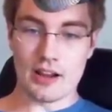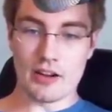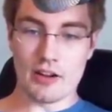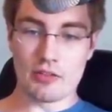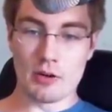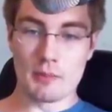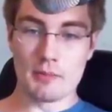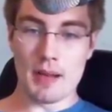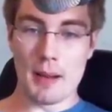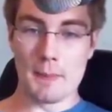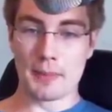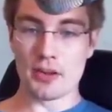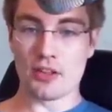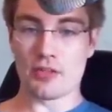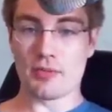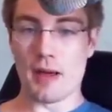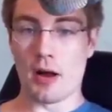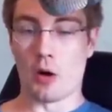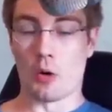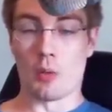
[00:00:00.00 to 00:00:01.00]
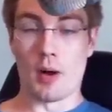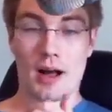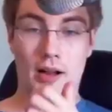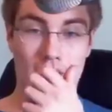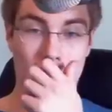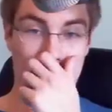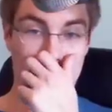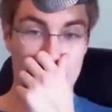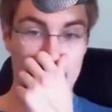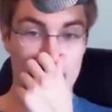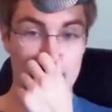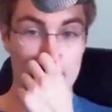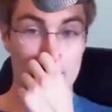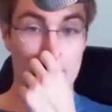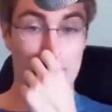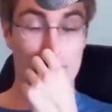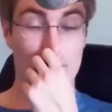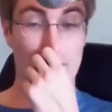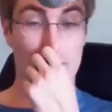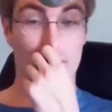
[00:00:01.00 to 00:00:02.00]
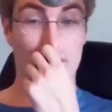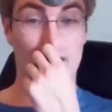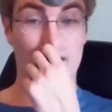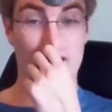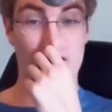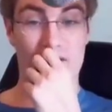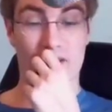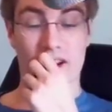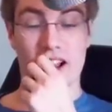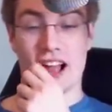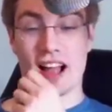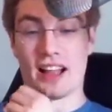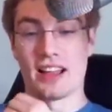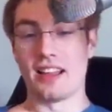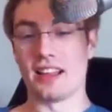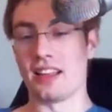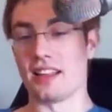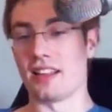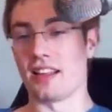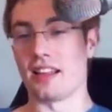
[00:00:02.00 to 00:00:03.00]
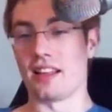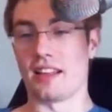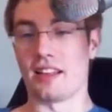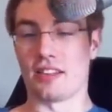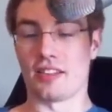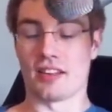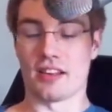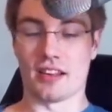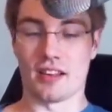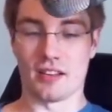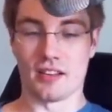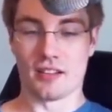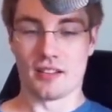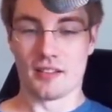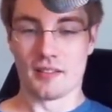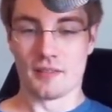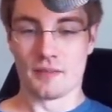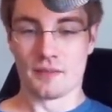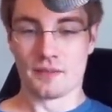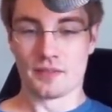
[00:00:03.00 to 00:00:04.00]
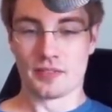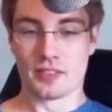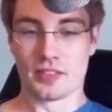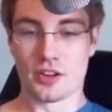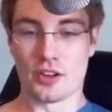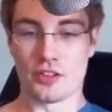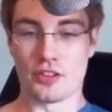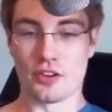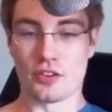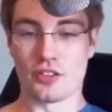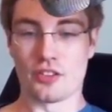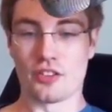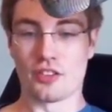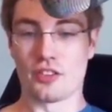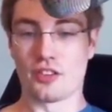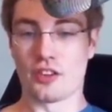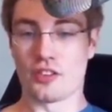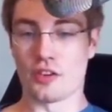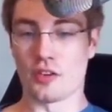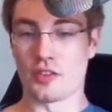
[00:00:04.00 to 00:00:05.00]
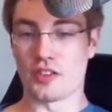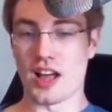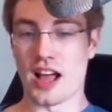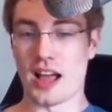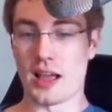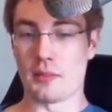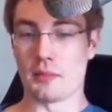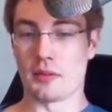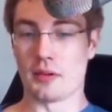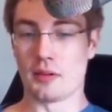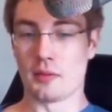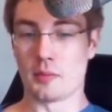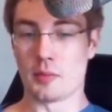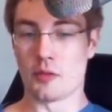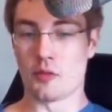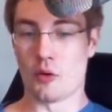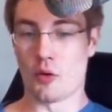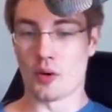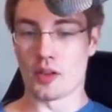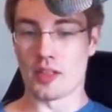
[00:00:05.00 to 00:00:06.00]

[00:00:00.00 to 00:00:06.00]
I remember this now. Oh, wow, that, that, that just creative kills. I forgot. It, it is a... There's no there's no time before